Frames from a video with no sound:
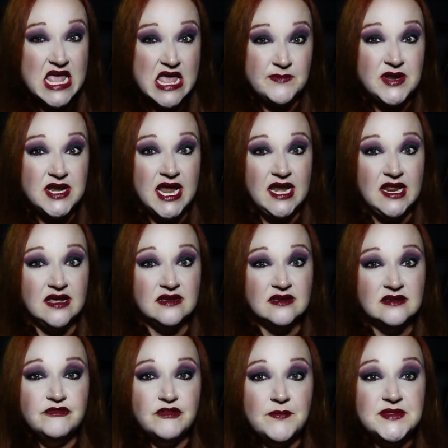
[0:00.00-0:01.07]
emanating
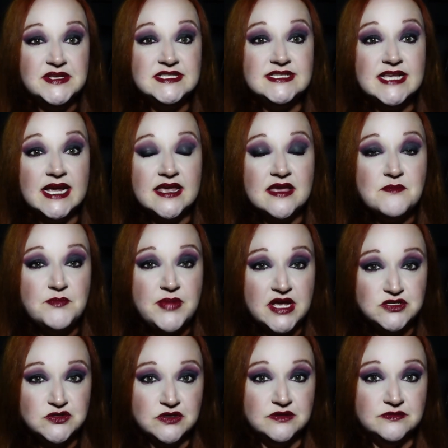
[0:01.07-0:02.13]
from the second
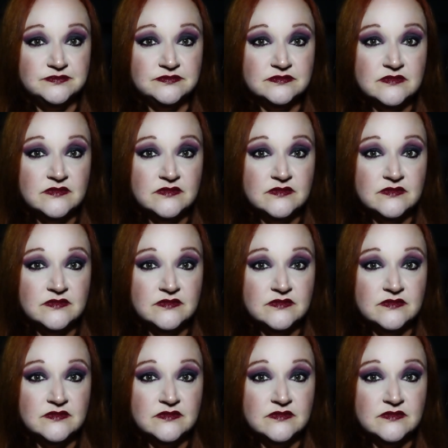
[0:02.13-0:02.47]
bedroom.